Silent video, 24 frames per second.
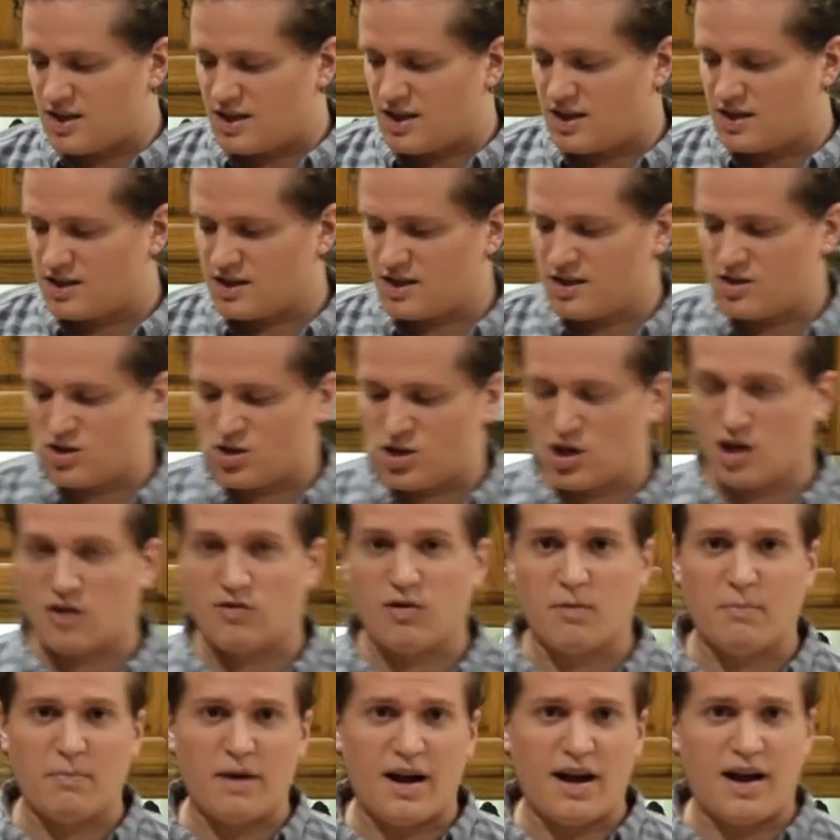it can serve
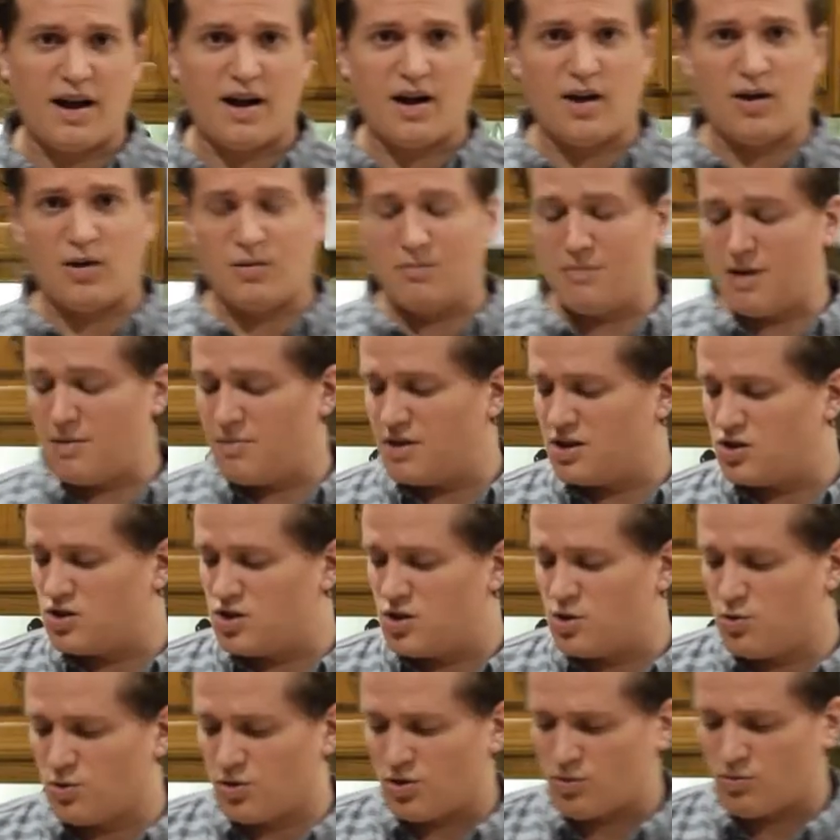about maybe
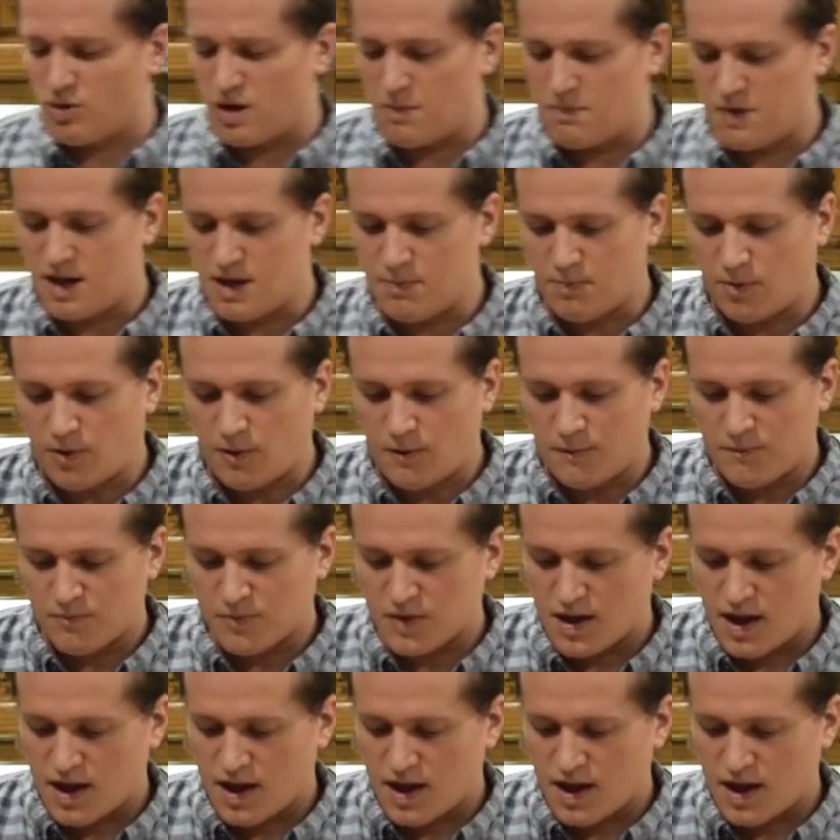two or three people.